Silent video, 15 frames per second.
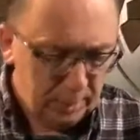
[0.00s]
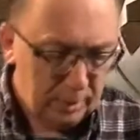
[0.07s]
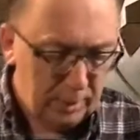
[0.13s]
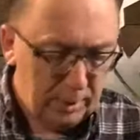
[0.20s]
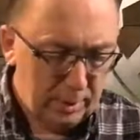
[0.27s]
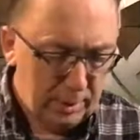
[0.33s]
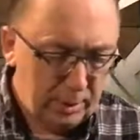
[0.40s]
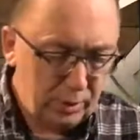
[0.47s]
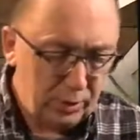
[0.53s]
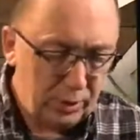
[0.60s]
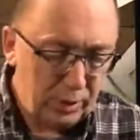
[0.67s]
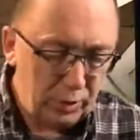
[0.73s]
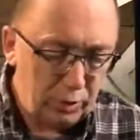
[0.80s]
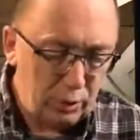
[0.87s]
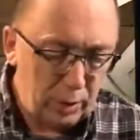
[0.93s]
He says,
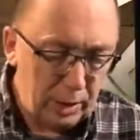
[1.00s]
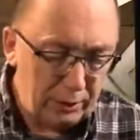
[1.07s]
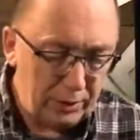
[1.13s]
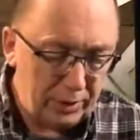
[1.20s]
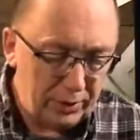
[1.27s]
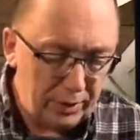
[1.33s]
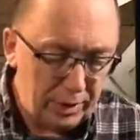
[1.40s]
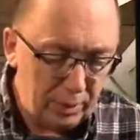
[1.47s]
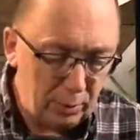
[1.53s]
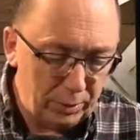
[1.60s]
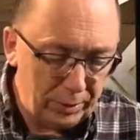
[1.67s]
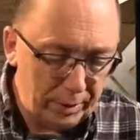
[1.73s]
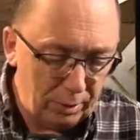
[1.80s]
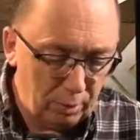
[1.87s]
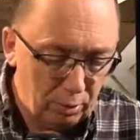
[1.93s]
do everything
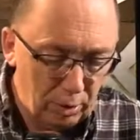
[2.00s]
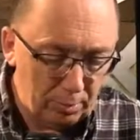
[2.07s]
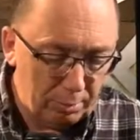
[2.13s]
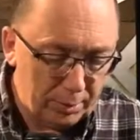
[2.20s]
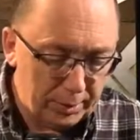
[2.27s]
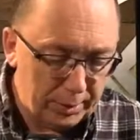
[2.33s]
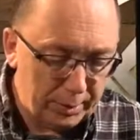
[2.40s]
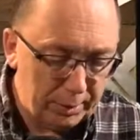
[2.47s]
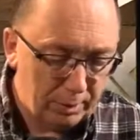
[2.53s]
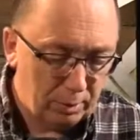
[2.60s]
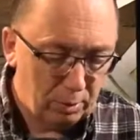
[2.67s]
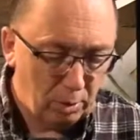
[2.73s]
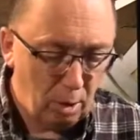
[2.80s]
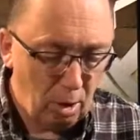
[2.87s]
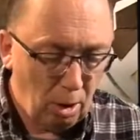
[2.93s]
without grumbling
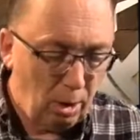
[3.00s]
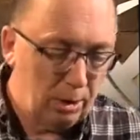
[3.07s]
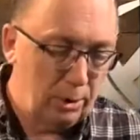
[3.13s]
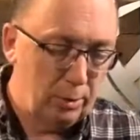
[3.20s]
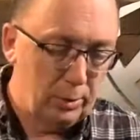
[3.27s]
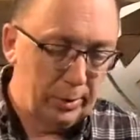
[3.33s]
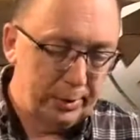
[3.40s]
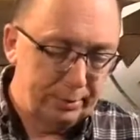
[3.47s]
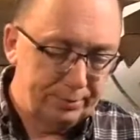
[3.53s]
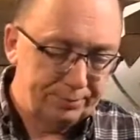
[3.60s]
or arguing.